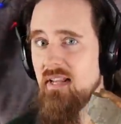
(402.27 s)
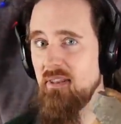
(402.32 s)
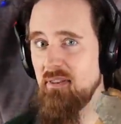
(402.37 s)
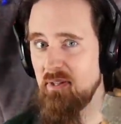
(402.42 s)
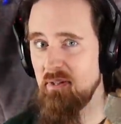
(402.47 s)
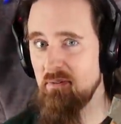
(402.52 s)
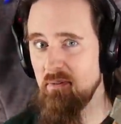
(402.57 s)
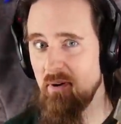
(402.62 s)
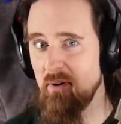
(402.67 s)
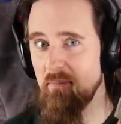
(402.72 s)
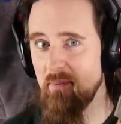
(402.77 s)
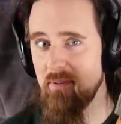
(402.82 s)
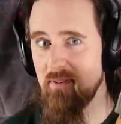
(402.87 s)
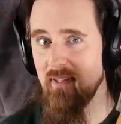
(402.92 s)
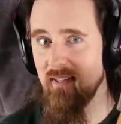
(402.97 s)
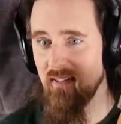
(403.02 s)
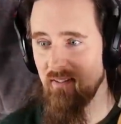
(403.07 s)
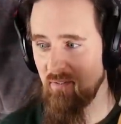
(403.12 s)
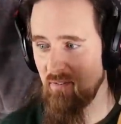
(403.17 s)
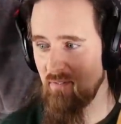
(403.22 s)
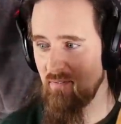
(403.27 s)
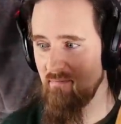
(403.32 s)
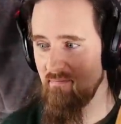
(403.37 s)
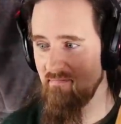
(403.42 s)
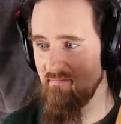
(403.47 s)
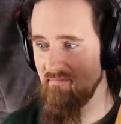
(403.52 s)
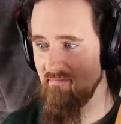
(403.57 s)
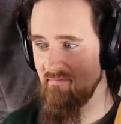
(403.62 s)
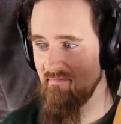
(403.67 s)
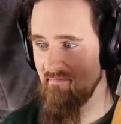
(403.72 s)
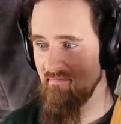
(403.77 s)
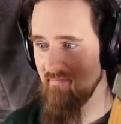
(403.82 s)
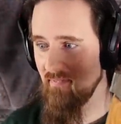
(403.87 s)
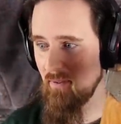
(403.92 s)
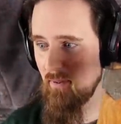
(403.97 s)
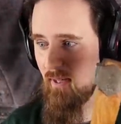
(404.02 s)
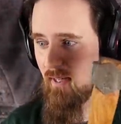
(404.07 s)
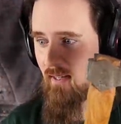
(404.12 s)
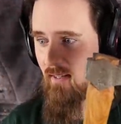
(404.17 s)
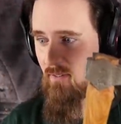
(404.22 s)
nothing wrong with this,
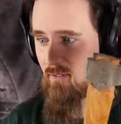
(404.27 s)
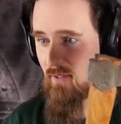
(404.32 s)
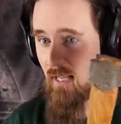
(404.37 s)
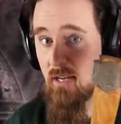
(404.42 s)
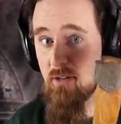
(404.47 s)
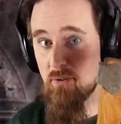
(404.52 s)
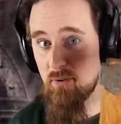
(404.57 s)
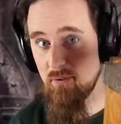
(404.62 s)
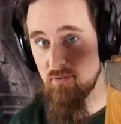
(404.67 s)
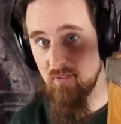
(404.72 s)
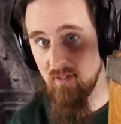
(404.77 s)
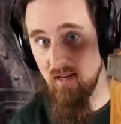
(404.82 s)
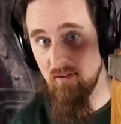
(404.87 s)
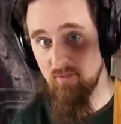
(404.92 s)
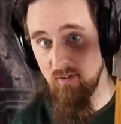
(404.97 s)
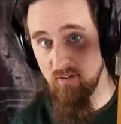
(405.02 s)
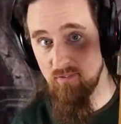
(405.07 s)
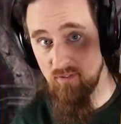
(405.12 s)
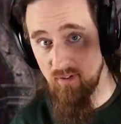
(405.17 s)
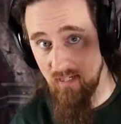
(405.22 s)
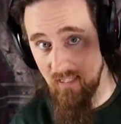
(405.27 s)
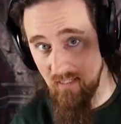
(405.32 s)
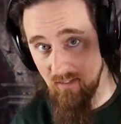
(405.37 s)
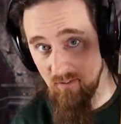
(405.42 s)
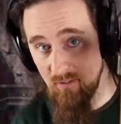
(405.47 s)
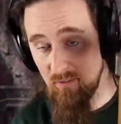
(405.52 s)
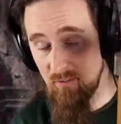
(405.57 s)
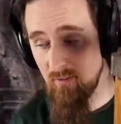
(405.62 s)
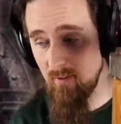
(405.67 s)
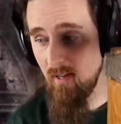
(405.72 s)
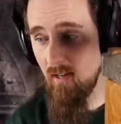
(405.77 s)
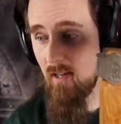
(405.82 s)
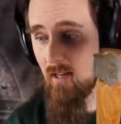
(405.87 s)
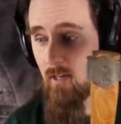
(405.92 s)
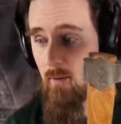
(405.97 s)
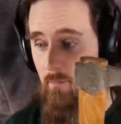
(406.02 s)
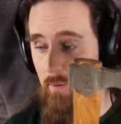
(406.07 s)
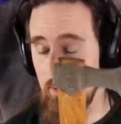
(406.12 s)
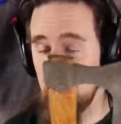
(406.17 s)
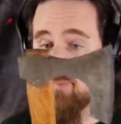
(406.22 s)
okay? It's dangerous enough as it is.
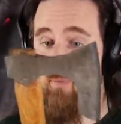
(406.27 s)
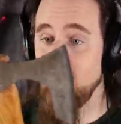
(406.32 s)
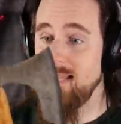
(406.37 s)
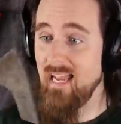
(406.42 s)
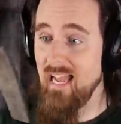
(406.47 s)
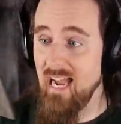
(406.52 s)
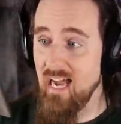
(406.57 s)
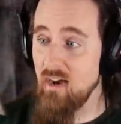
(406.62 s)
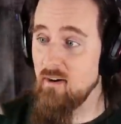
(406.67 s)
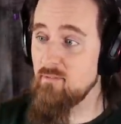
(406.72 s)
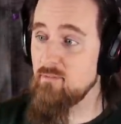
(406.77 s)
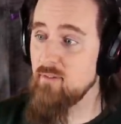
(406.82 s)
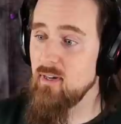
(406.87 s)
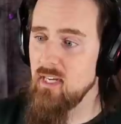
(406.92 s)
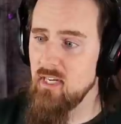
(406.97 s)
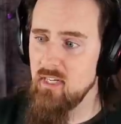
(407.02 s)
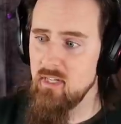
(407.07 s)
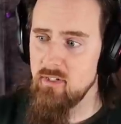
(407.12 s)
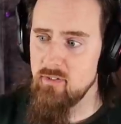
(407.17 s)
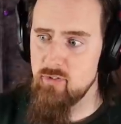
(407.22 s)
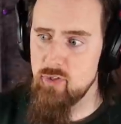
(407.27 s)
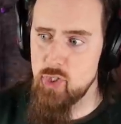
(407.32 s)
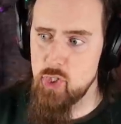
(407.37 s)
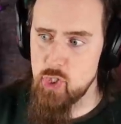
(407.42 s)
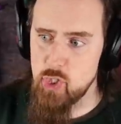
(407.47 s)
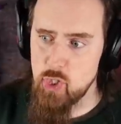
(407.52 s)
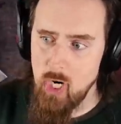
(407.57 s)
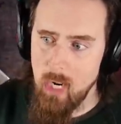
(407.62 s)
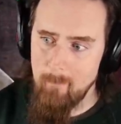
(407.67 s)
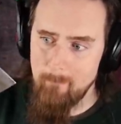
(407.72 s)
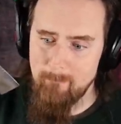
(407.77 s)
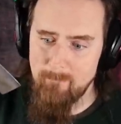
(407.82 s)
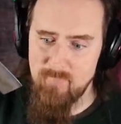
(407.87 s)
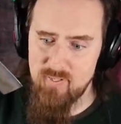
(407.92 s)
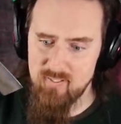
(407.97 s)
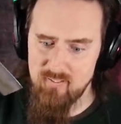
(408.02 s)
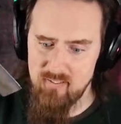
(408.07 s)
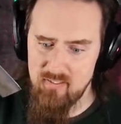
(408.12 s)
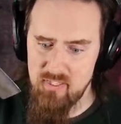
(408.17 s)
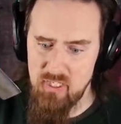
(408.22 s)
People have chopped
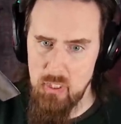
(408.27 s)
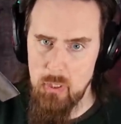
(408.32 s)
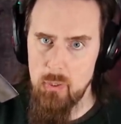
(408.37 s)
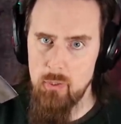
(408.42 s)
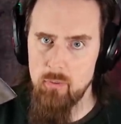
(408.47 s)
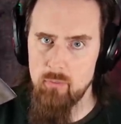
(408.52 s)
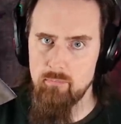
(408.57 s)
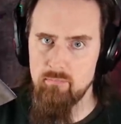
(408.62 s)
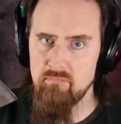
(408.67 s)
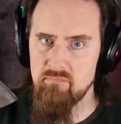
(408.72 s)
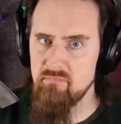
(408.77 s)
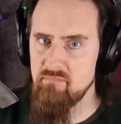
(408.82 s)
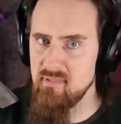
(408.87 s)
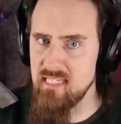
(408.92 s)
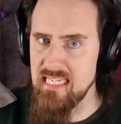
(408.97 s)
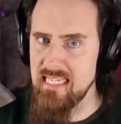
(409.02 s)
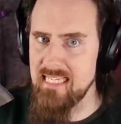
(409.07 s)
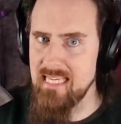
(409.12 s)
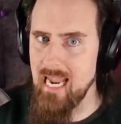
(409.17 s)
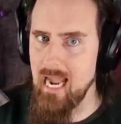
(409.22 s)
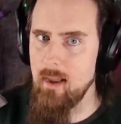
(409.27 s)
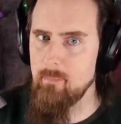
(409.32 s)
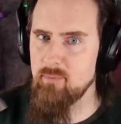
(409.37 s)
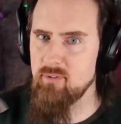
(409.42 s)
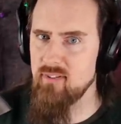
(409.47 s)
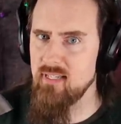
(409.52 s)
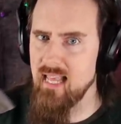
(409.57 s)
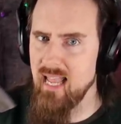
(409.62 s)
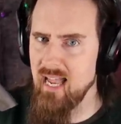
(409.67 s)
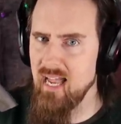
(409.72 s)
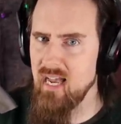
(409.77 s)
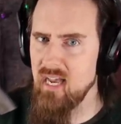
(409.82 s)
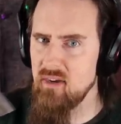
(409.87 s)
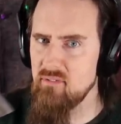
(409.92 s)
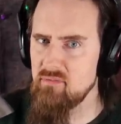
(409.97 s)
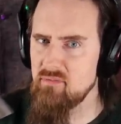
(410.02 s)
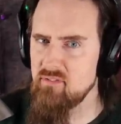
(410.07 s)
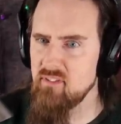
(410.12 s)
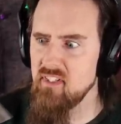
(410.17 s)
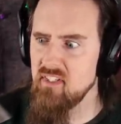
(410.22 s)
their kneecaps in
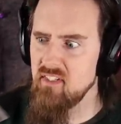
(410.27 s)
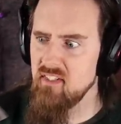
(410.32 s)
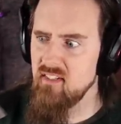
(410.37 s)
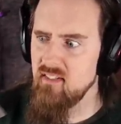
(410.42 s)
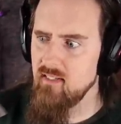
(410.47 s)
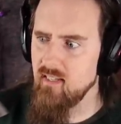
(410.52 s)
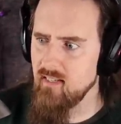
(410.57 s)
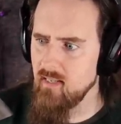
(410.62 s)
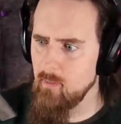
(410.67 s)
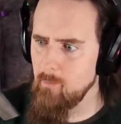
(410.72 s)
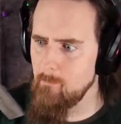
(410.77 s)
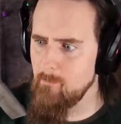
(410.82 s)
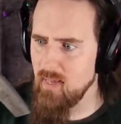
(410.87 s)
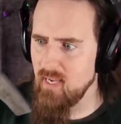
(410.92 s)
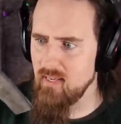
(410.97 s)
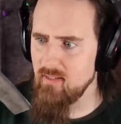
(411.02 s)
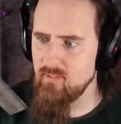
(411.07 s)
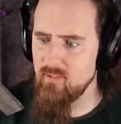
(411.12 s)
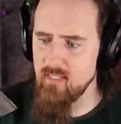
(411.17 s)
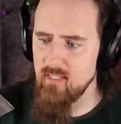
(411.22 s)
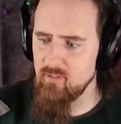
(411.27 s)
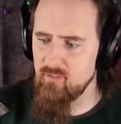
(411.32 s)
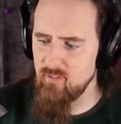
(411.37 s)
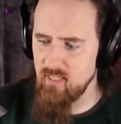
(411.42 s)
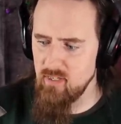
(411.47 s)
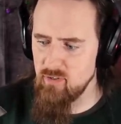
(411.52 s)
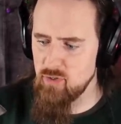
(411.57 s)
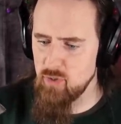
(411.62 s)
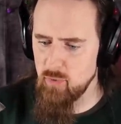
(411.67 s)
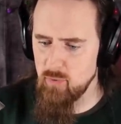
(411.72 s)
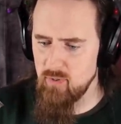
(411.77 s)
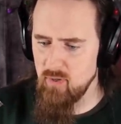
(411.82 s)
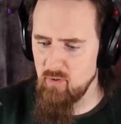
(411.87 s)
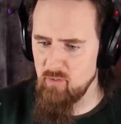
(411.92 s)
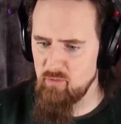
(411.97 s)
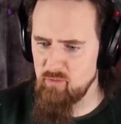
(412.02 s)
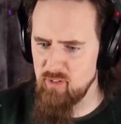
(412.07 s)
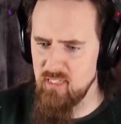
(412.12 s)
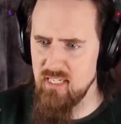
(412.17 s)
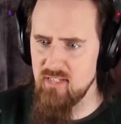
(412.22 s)
half and embedded these into their
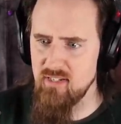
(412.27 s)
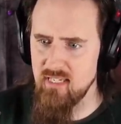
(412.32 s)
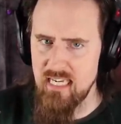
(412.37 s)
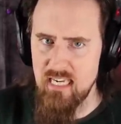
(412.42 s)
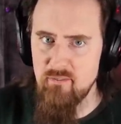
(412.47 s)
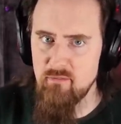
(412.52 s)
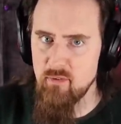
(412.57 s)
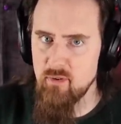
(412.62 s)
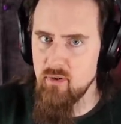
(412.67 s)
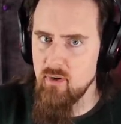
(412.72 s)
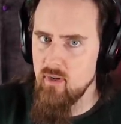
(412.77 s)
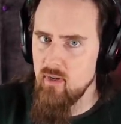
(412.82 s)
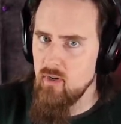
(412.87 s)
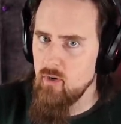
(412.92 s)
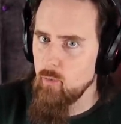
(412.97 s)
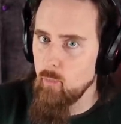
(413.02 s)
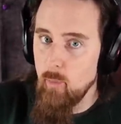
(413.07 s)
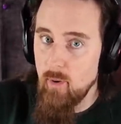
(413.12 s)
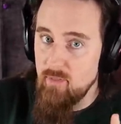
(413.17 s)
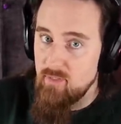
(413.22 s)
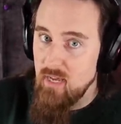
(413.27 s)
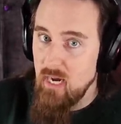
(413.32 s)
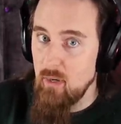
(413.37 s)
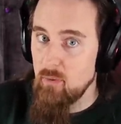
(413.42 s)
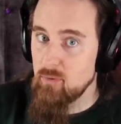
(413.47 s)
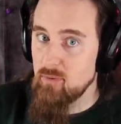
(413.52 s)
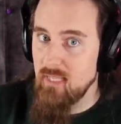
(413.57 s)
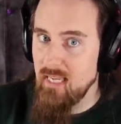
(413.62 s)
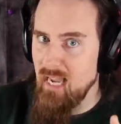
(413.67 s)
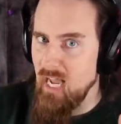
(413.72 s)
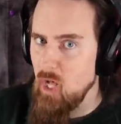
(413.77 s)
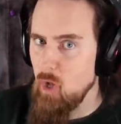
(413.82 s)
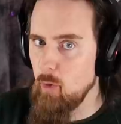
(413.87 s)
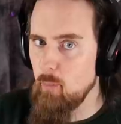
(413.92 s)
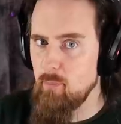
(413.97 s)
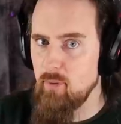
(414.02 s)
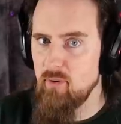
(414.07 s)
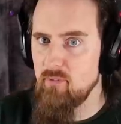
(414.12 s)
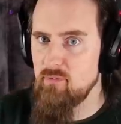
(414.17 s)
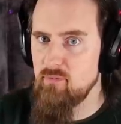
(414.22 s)
feet, even without the
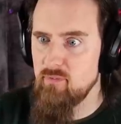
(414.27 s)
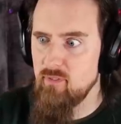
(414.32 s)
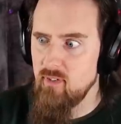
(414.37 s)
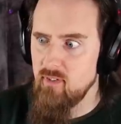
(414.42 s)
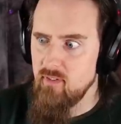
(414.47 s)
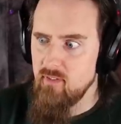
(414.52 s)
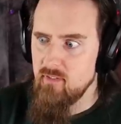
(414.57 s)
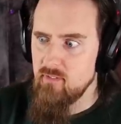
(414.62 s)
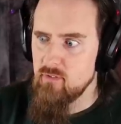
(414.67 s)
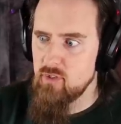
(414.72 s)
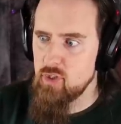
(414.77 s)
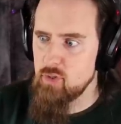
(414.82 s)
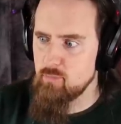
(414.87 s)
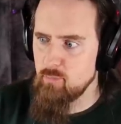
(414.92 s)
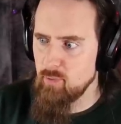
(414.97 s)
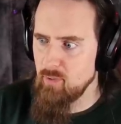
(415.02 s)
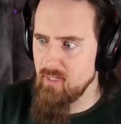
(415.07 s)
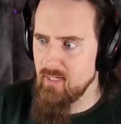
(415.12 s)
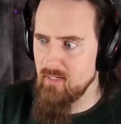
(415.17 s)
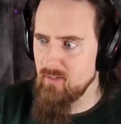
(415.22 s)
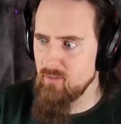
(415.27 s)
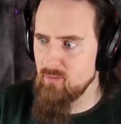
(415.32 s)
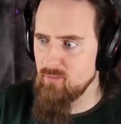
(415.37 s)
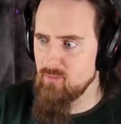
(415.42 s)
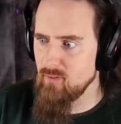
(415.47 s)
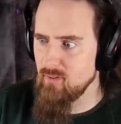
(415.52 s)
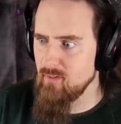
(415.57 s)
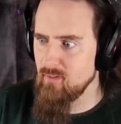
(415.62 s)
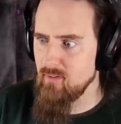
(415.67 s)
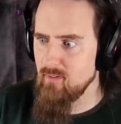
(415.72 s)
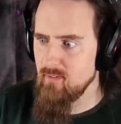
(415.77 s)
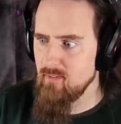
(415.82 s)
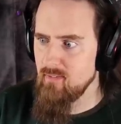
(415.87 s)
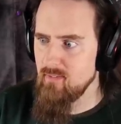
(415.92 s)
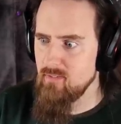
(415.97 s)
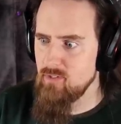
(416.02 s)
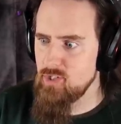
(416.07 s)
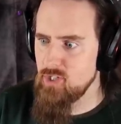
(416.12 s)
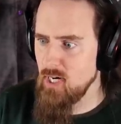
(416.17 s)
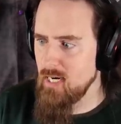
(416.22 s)
help of springs and
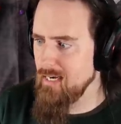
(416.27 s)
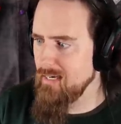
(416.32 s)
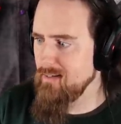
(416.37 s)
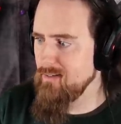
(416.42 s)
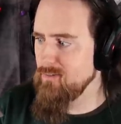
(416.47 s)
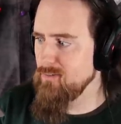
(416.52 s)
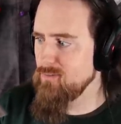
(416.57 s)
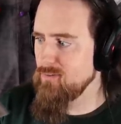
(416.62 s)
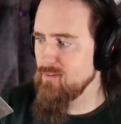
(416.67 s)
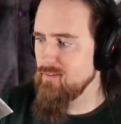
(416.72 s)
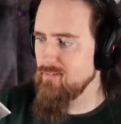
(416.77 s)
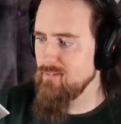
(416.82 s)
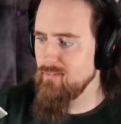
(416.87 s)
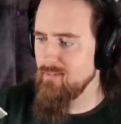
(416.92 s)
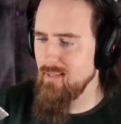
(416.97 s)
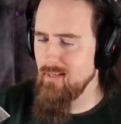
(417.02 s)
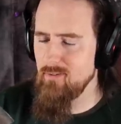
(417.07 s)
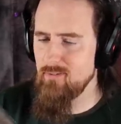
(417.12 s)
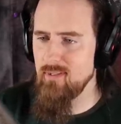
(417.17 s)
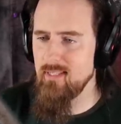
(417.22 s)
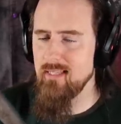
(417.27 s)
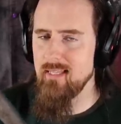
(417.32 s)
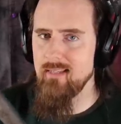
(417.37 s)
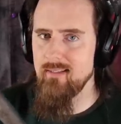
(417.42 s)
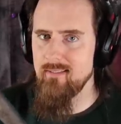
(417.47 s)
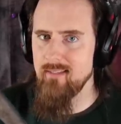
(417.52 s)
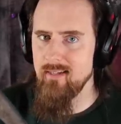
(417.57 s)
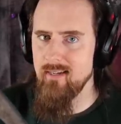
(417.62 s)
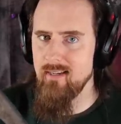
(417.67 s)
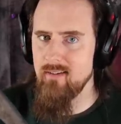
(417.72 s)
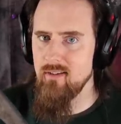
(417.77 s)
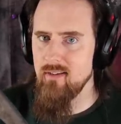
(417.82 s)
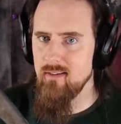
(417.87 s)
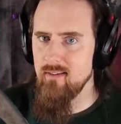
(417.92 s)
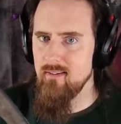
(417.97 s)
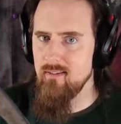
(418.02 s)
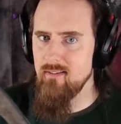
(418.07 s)
chains and anything like that.